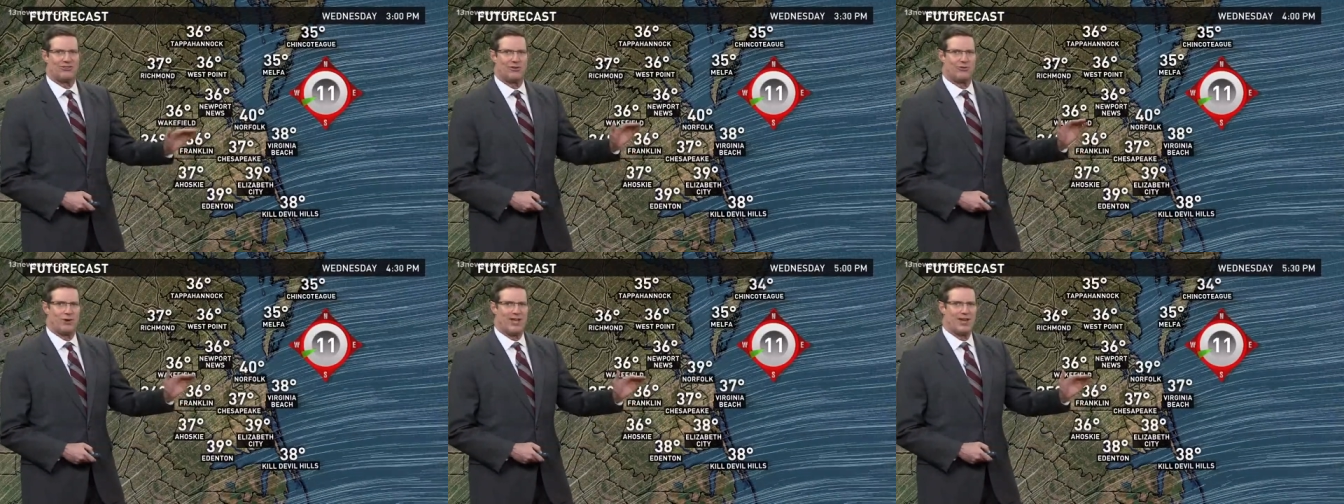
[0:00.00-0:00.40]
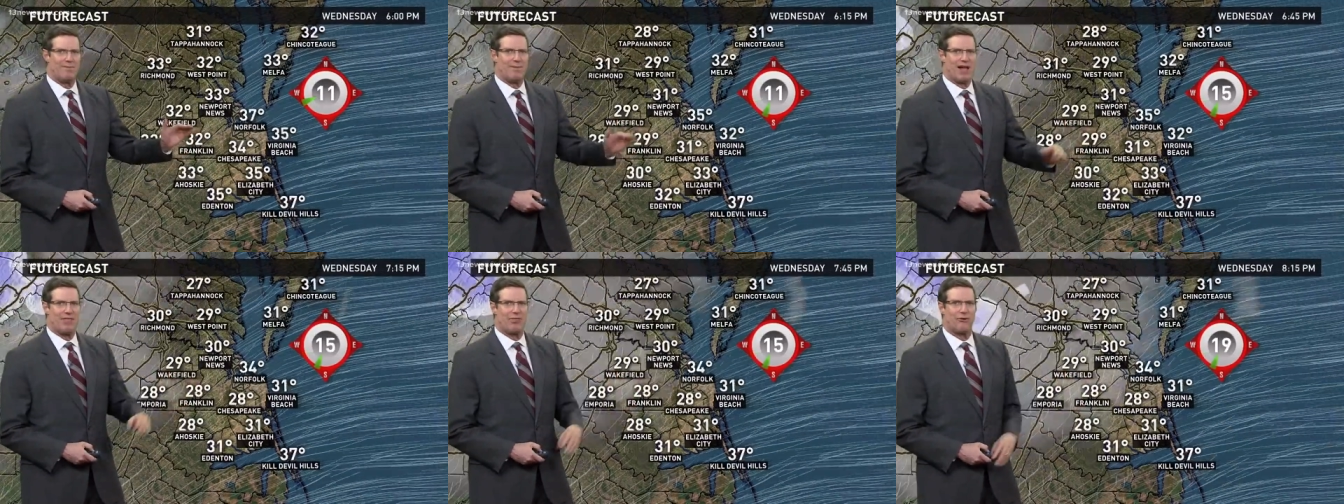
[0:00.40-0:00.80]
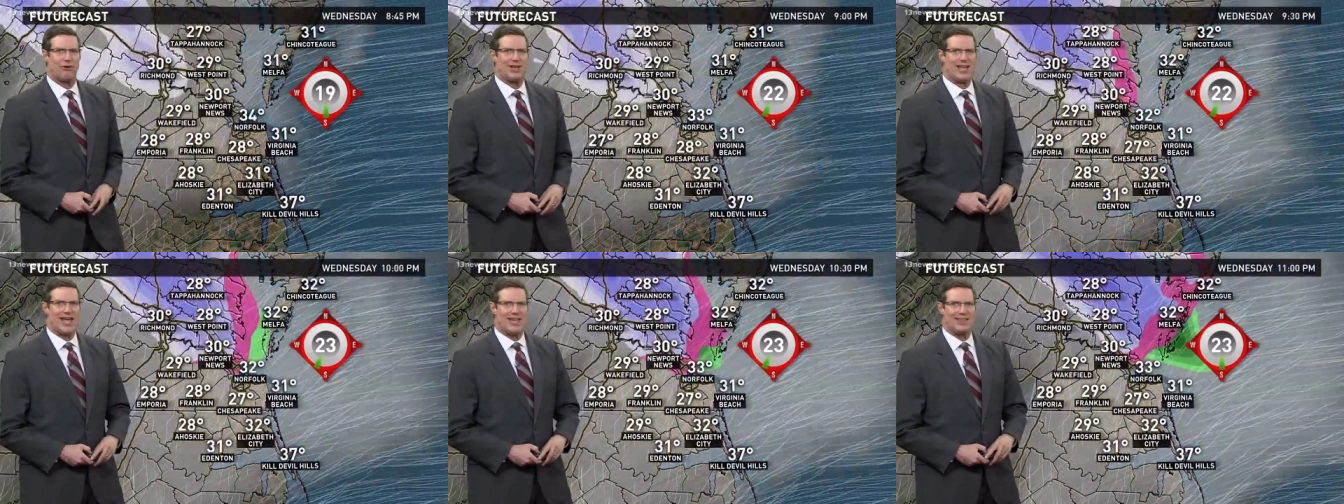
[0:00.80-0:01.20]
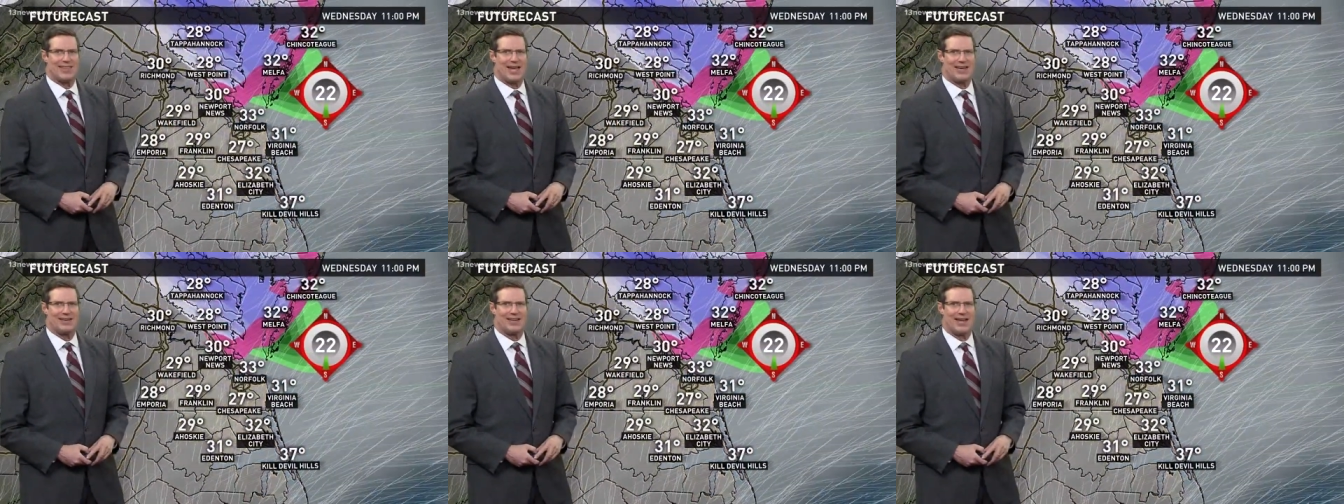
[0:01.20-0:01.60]
So if we hit my 38
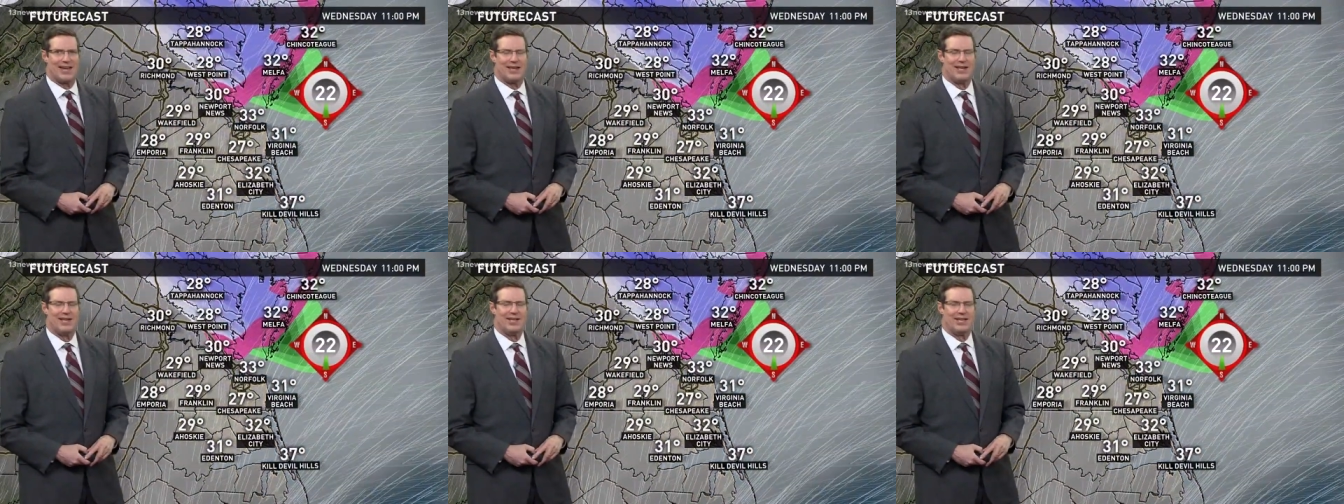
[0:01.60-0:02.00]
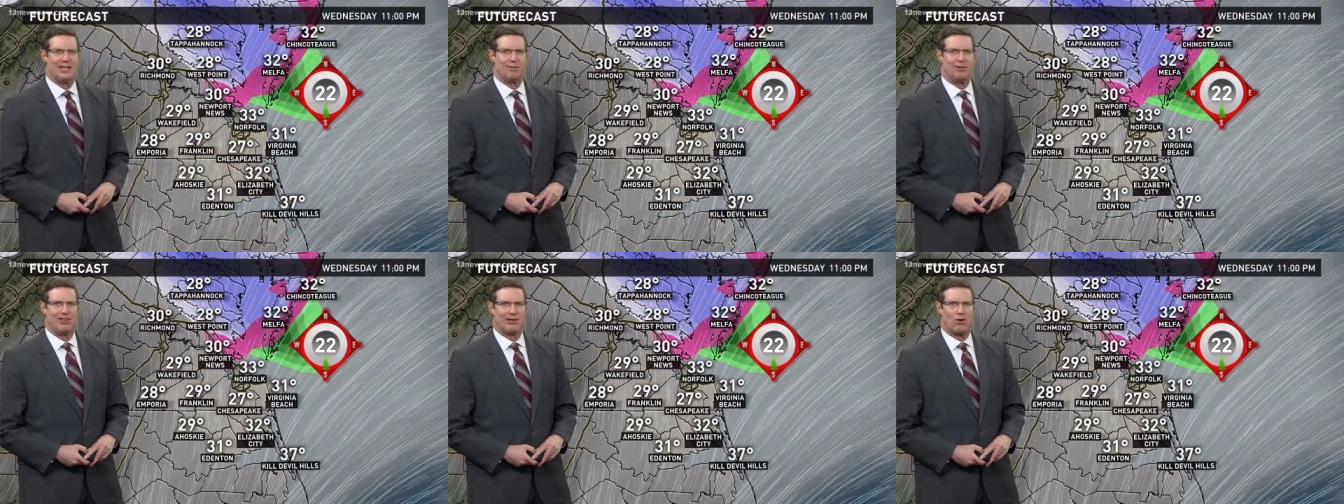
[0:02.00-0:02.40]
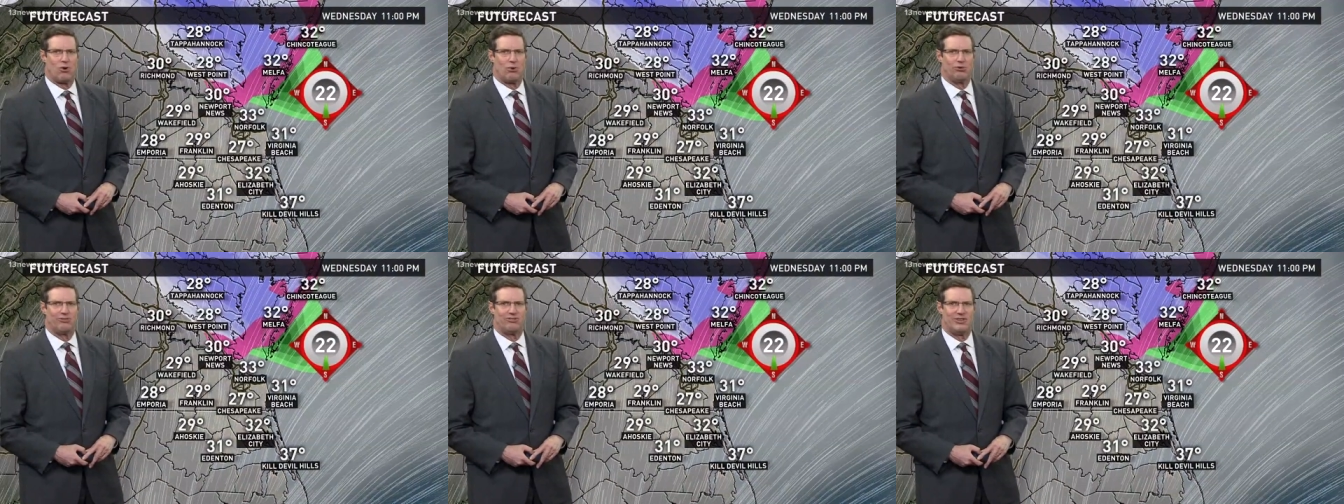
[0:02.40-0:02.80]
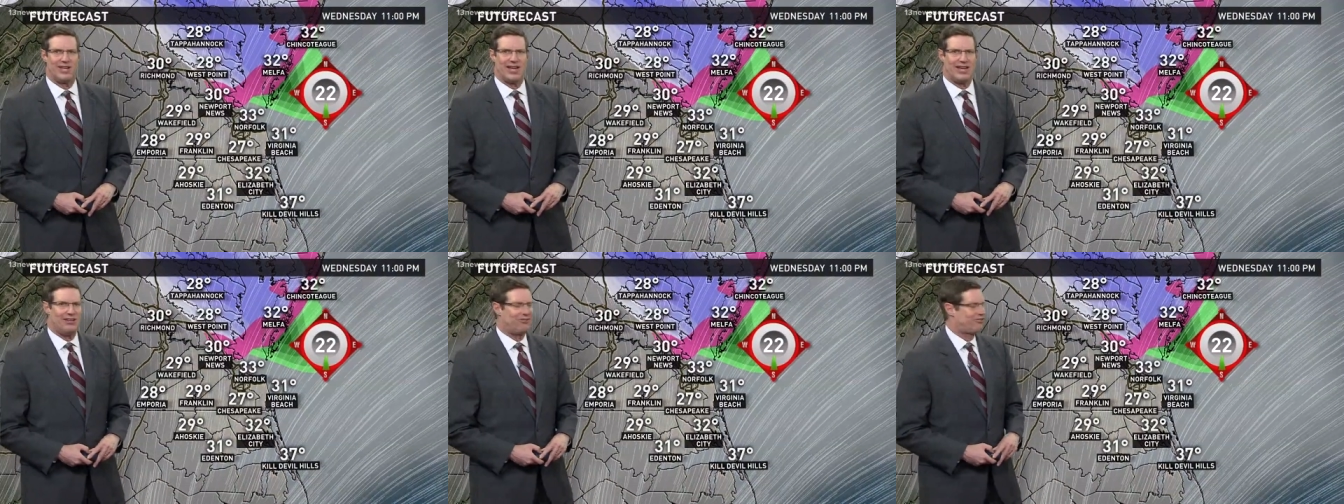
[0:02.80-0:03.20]
that day, it'll be the coldest
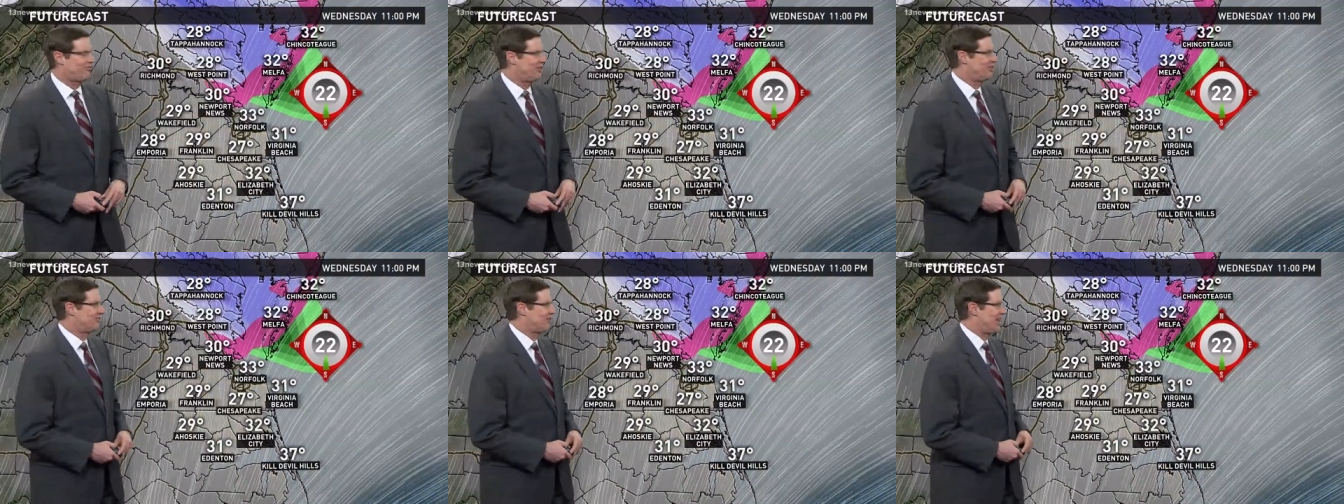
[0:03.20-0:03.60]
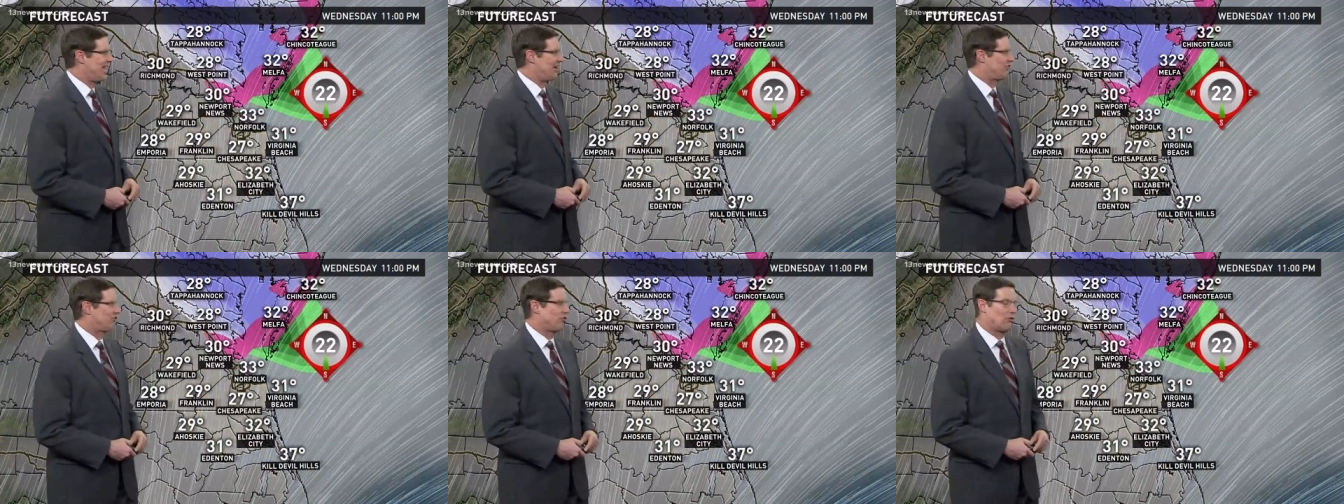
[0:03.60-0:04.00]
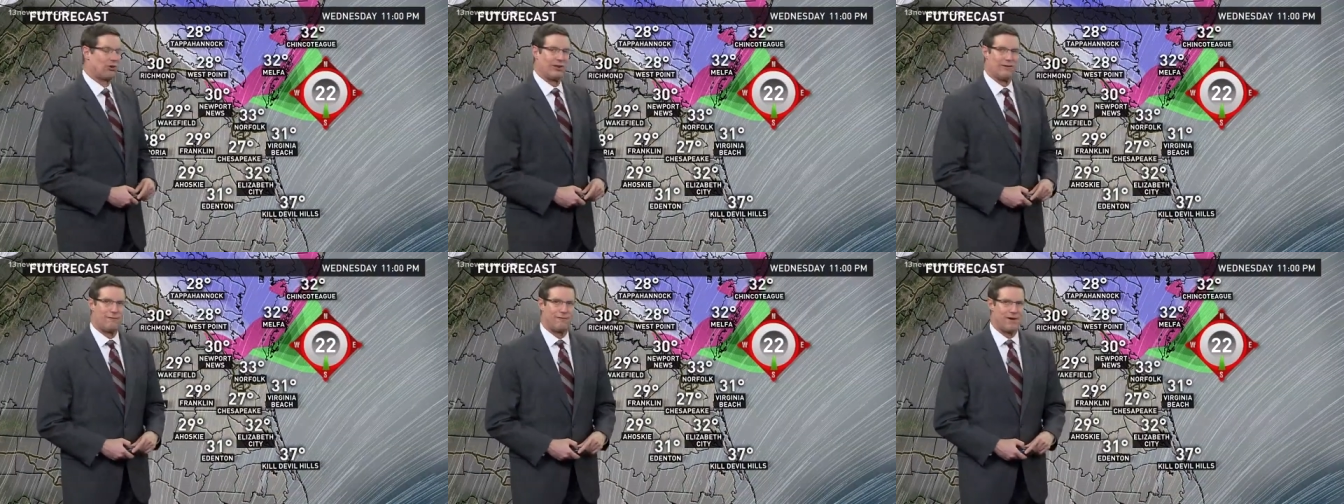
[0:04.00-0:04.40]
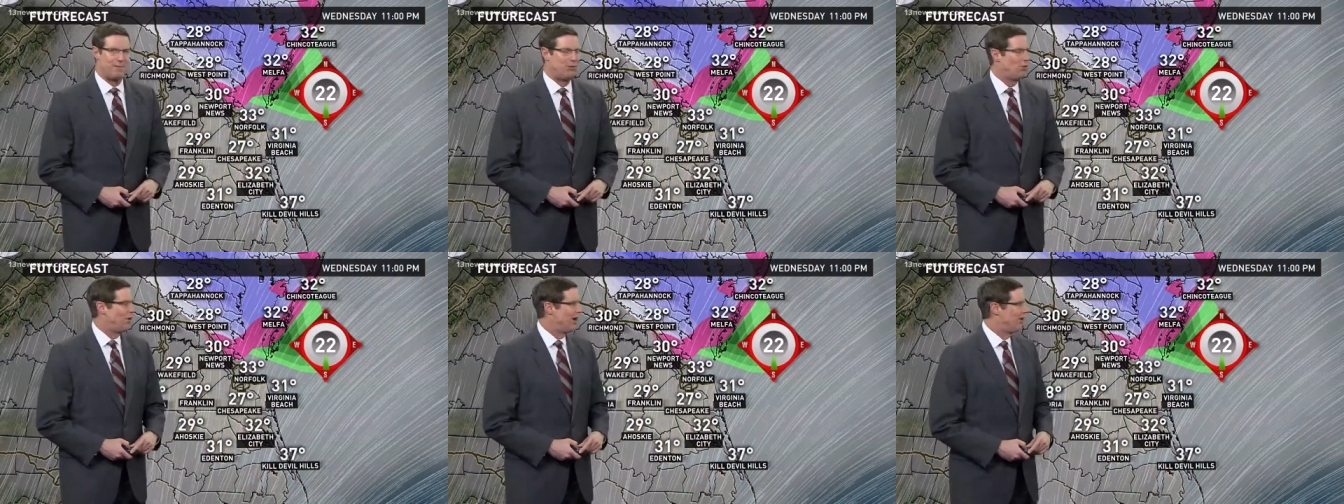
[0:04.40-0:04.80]
day since last early
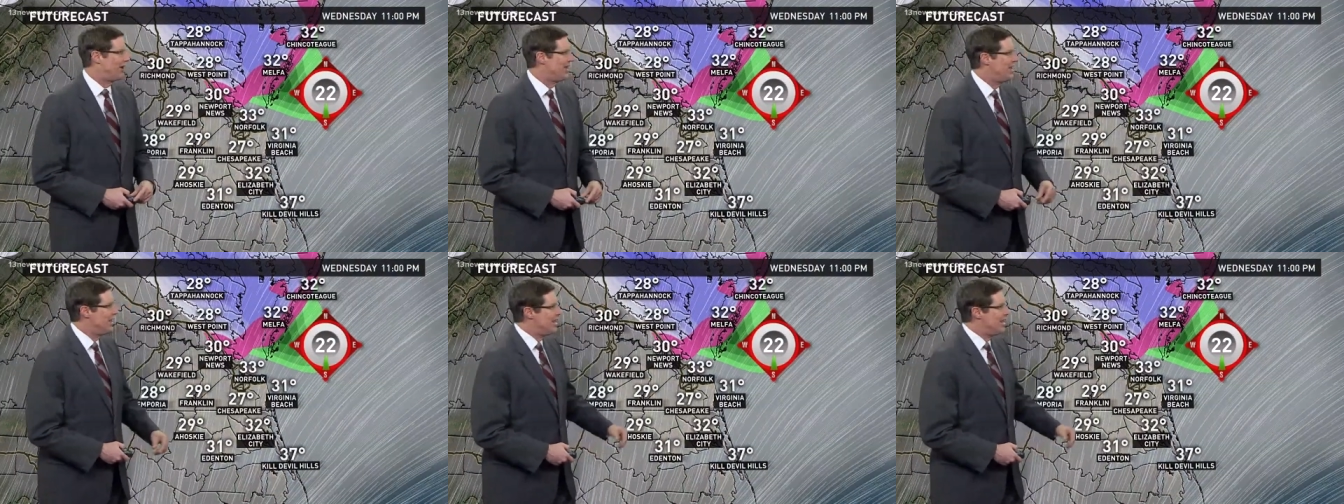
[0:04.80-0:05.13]
February.